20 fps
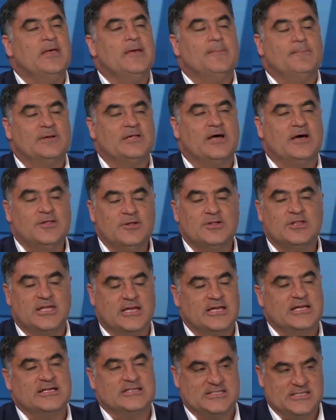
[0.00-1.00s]
But the other
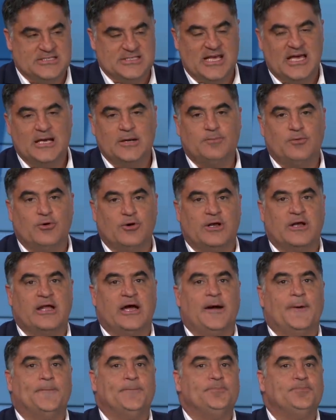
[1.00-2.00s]
thing is, as Ana pointed
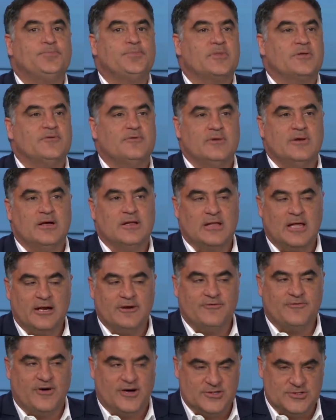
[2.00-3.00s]
out, a lot of
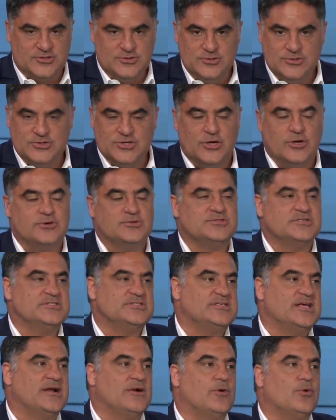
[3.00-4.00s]
Fox News hosts, et
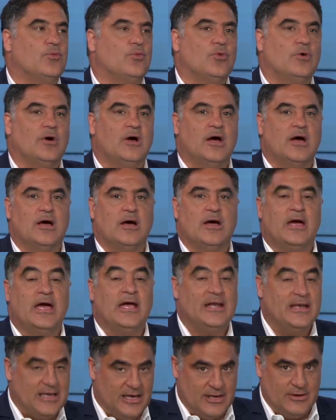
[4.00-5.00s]
cetera, uh,
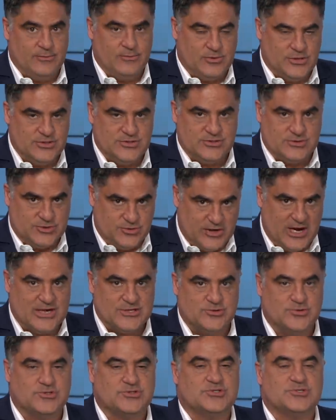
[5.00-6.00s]
and, and
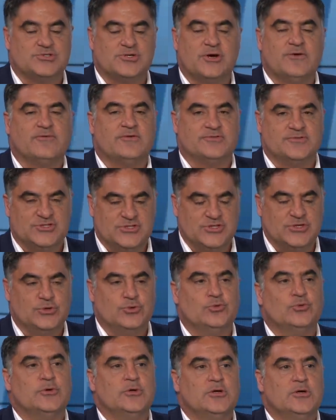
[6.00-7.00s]
grassroots conservatives
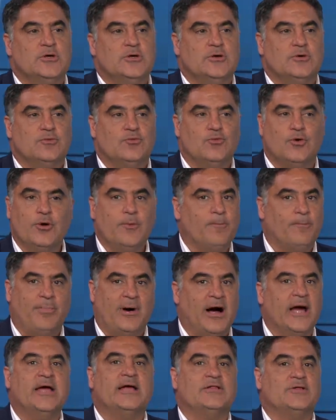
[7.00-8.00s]
too, weren't
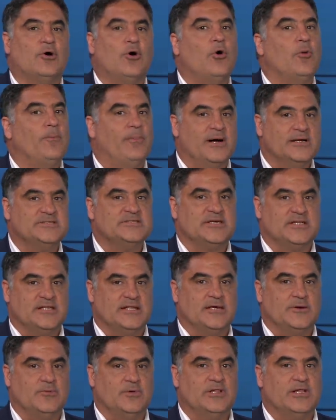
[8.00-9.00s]
buying the whole busing
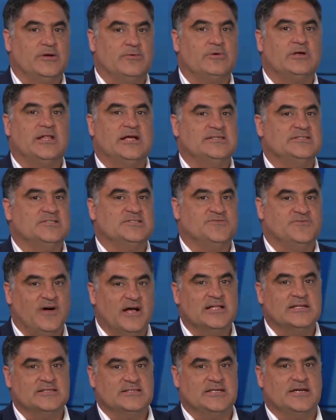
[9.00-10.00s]
thing when they realized it's
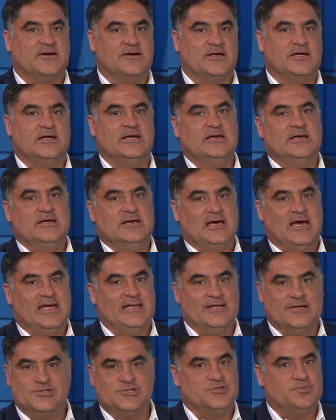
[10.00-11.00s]
voluntary and
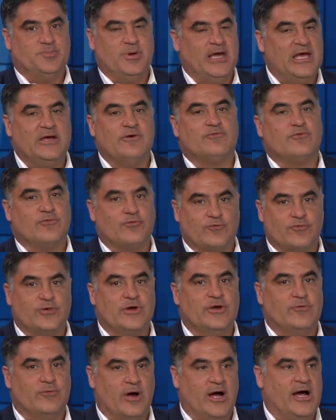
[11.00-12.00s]
they're just paying for free
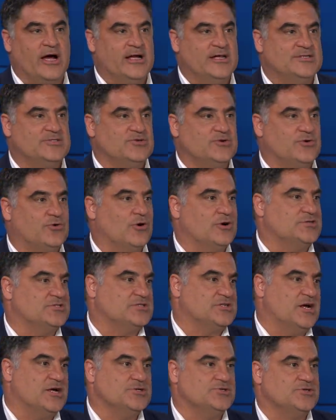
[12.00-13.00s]
rides across the
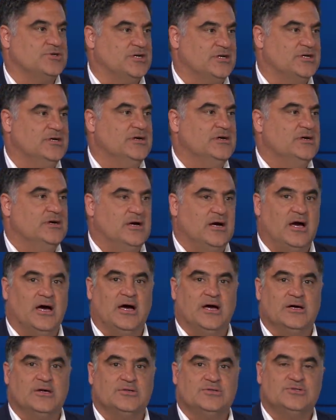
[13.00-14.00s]
country
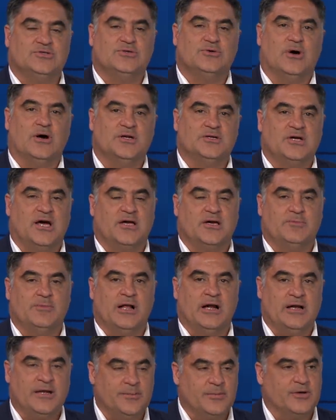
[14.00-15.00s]
uh, to
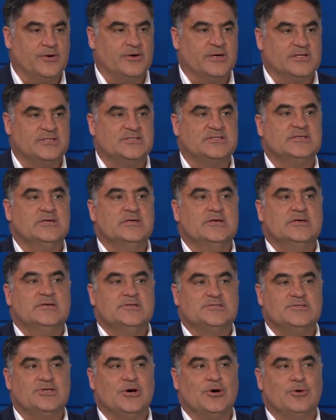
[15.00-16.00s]
undocumented immigrants.
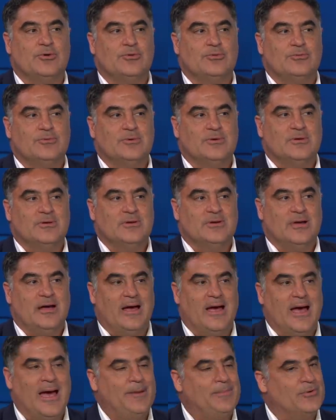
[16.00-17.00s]
So
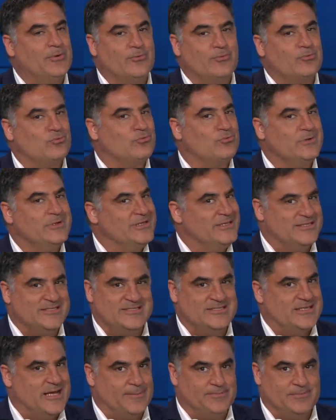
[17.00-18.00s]
Abbott really
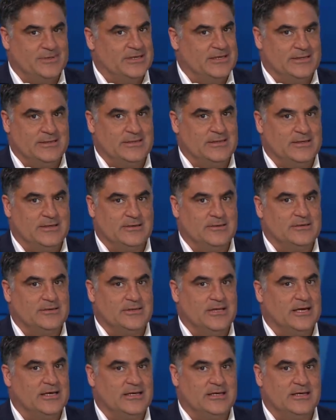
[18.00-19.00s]
stepped in it here.
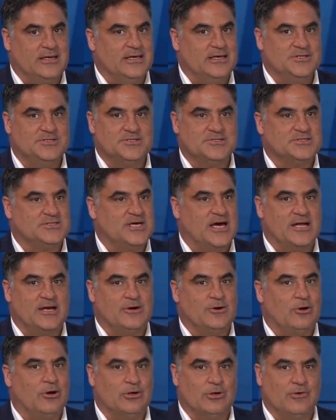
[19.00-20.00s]
Like mm -hmm. he mm-hmm. just got it
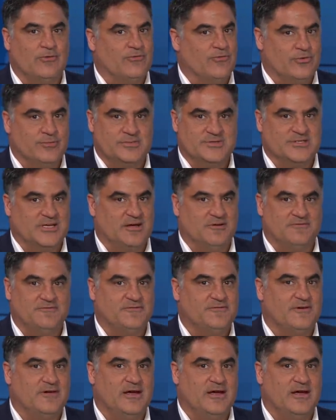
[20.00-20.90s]
all over himself.